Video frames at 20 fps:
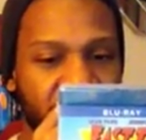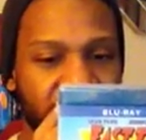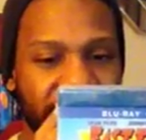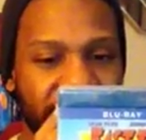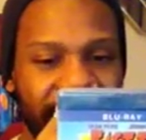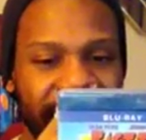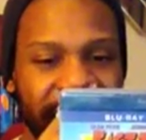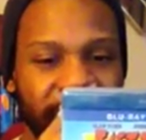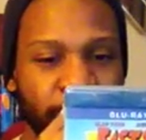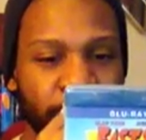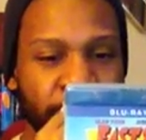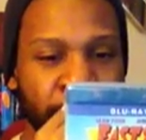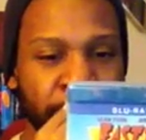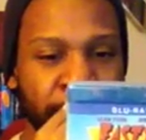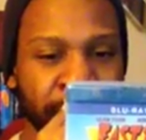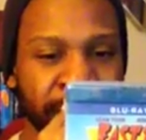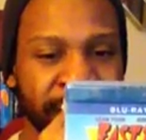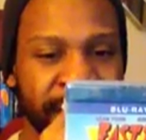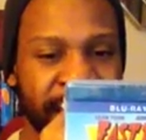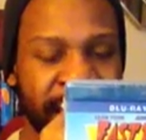I can't
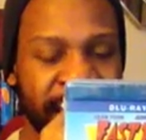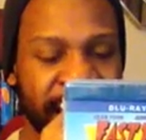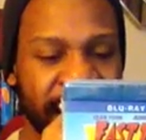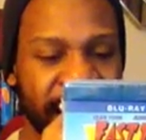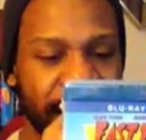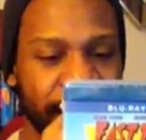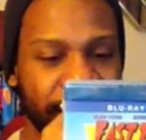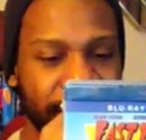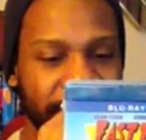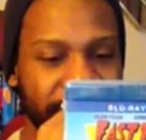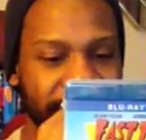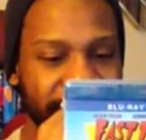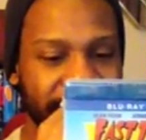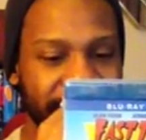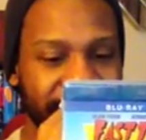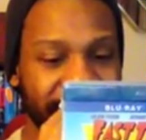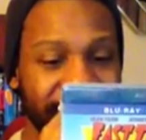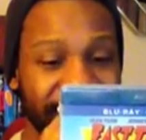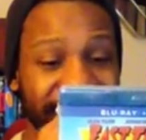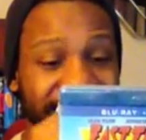remember his name.
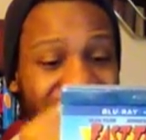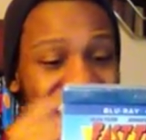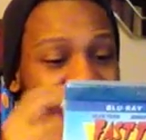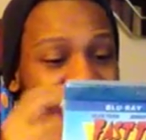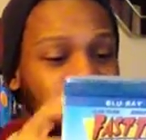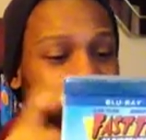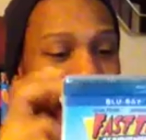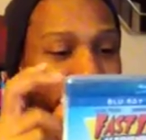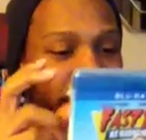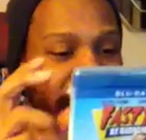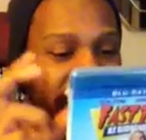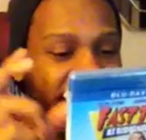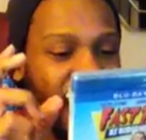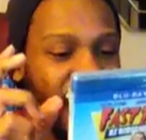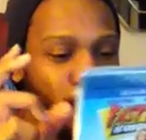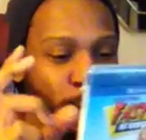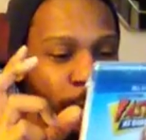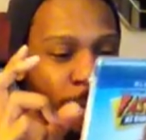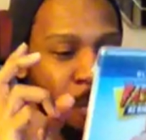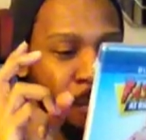There's a lot of people I
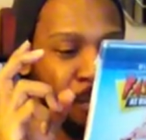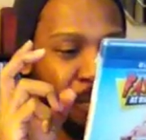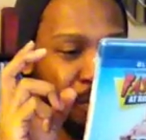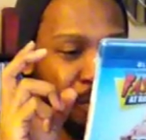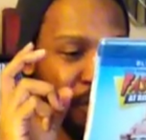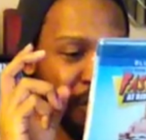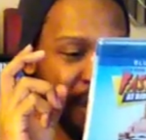can't remember their